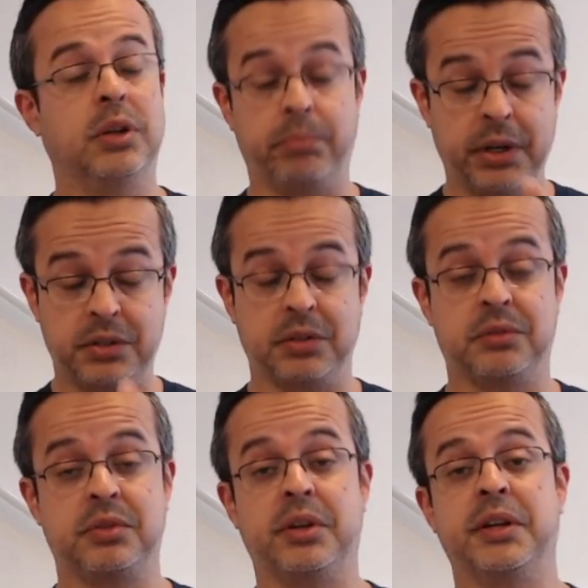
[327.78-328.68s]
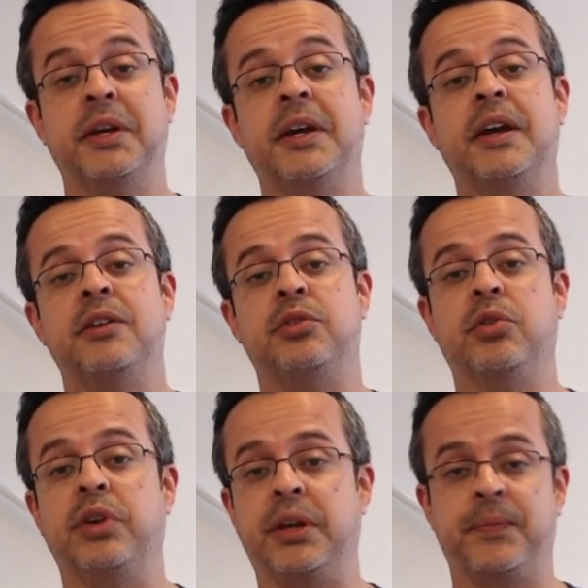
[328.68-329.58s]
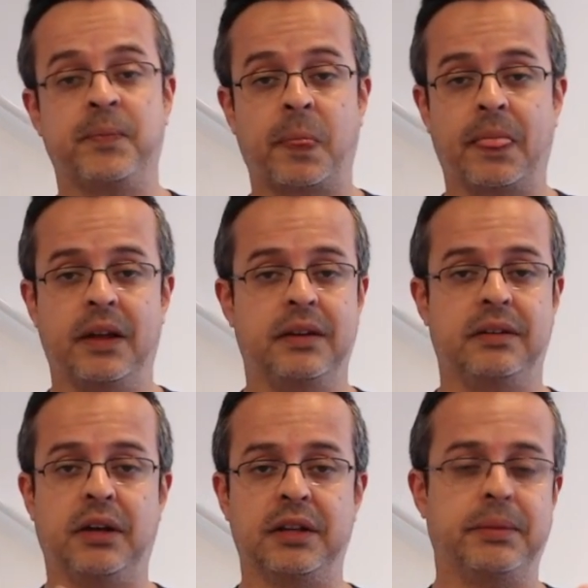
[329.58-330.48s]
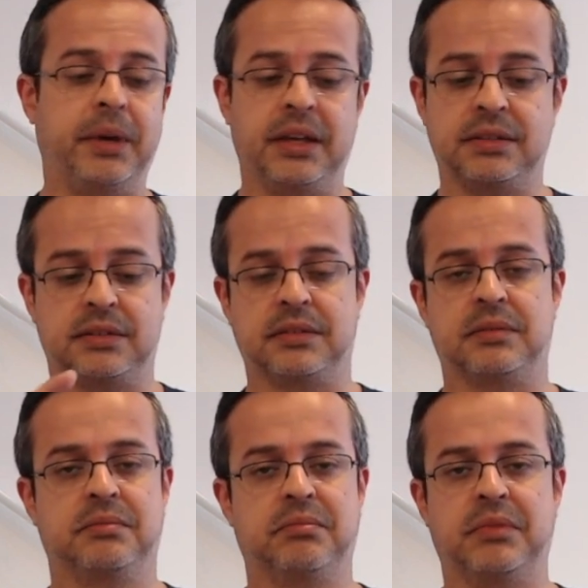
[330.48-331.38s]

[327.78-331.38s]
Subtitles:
person, sorry, doing database,